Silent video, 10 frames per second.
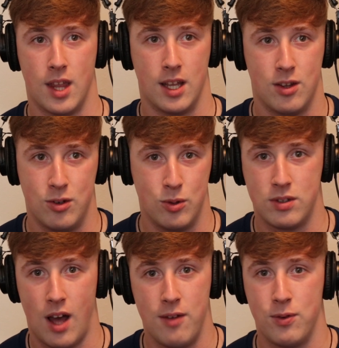like the
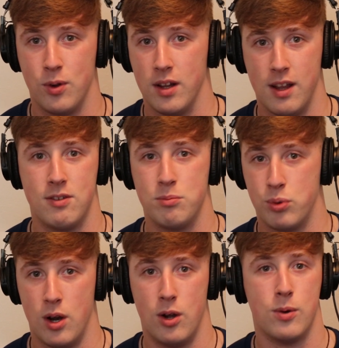newest iPhone 11
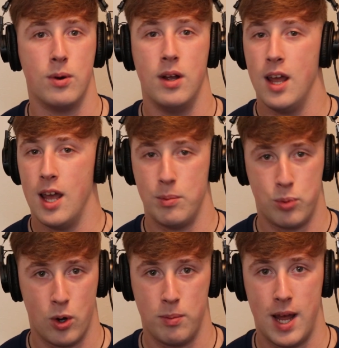Pro and
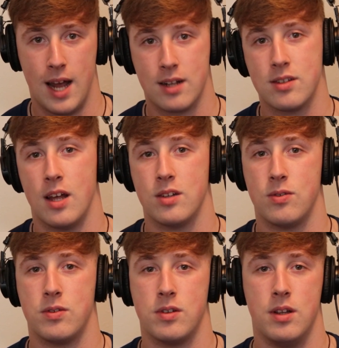Pro Max
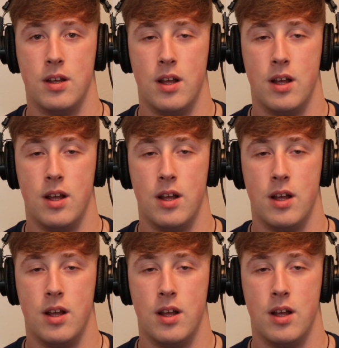has